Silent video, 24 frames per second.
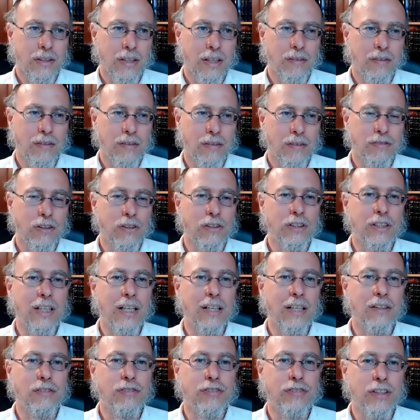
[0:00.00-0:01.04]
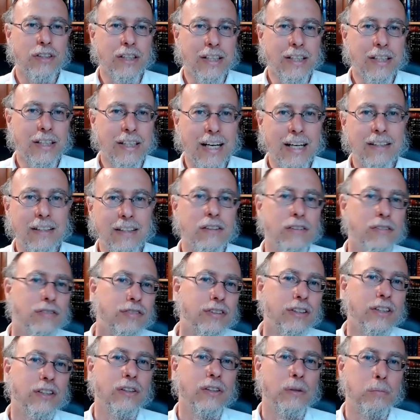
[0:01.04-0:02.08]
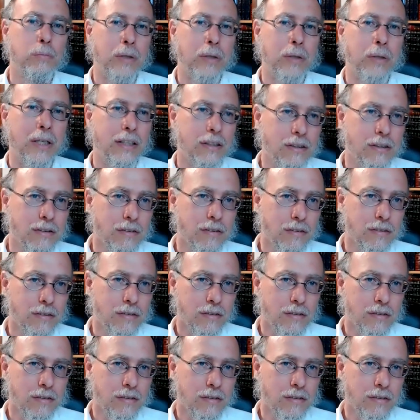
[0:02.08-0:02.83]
You have to learn how to forget to feel the pain.